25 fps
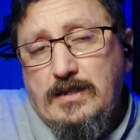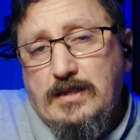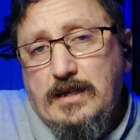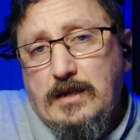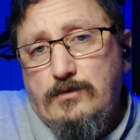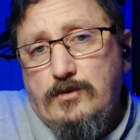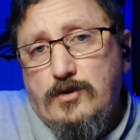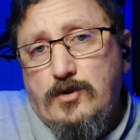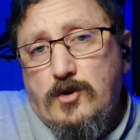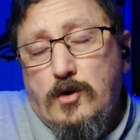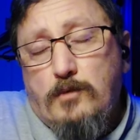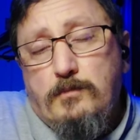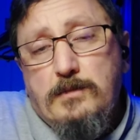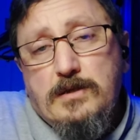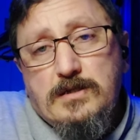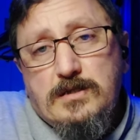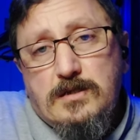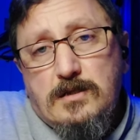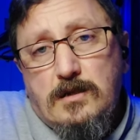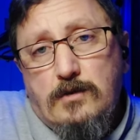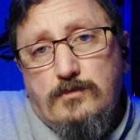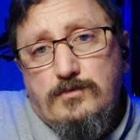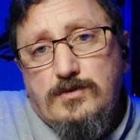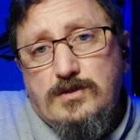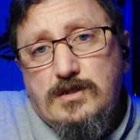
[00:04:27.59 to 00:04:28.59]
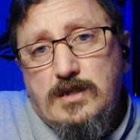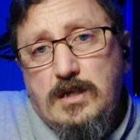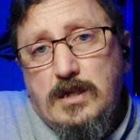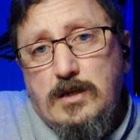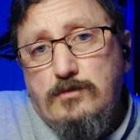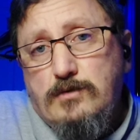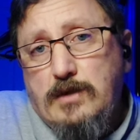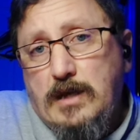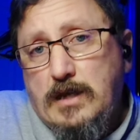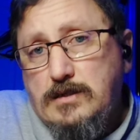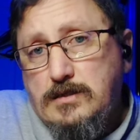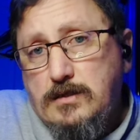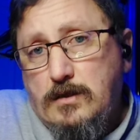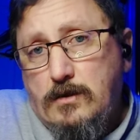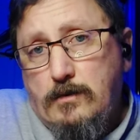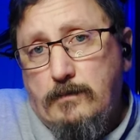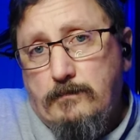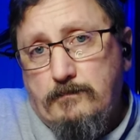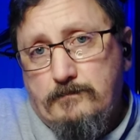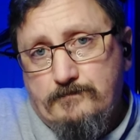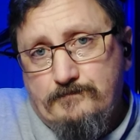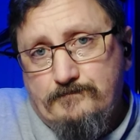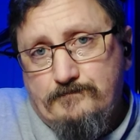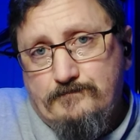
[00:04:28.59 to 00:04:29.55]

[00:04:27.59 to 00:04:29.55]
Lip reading: down in the comments, and I'll see you next time.